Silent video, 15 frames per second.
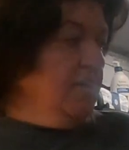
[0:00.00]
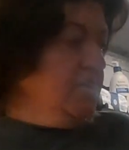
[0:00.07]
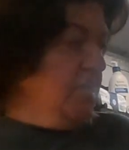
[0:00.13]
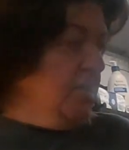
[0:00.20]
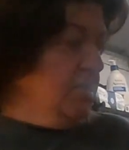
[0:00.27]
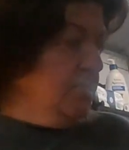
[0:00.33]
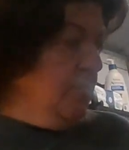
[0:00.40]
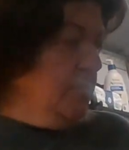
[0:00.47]
got to
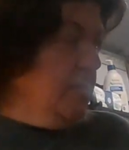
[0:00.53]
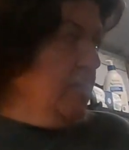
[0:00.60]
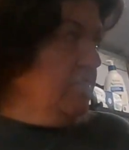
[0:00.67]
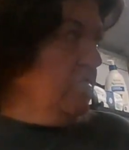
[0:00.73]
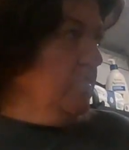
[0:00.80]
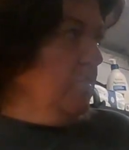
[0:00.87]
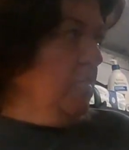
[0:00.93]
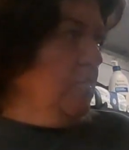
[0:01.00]
change my
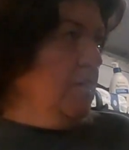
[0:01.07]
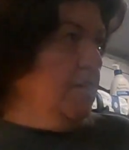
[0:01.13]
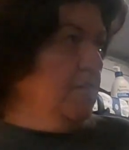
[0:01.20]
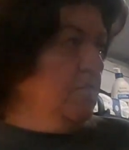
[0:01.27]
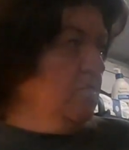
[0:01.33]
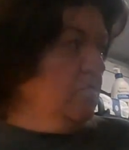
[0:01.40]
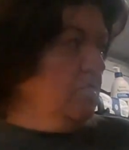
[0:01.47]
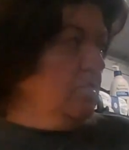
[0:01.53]
bedroom
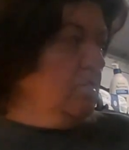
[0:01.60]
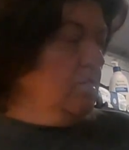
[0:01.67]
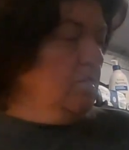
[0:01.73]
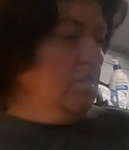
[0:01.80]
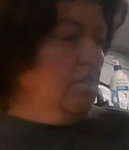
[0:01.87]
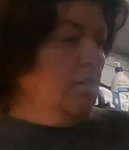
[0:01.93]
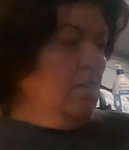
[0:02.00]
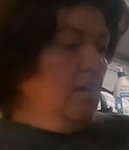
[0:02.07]
around
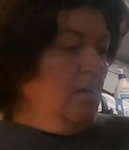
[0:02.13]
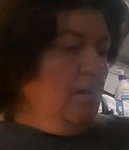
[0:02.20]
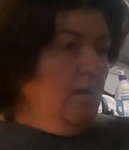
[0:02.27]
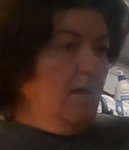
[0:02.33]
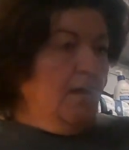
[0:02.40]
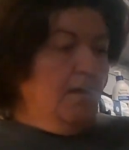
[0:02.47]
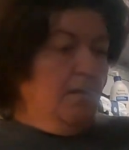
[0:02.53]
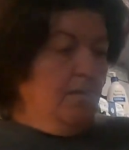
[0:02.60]

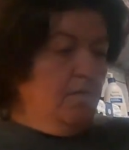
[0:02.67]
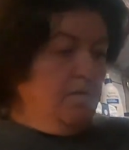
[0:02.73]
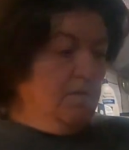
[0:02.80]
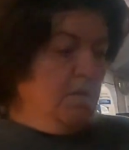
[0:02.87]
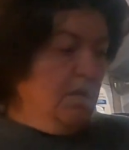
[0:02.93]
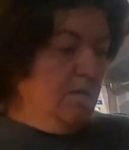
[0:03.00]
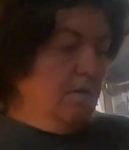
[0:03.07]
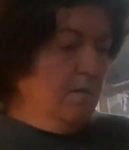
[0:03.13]

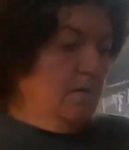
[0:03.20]
and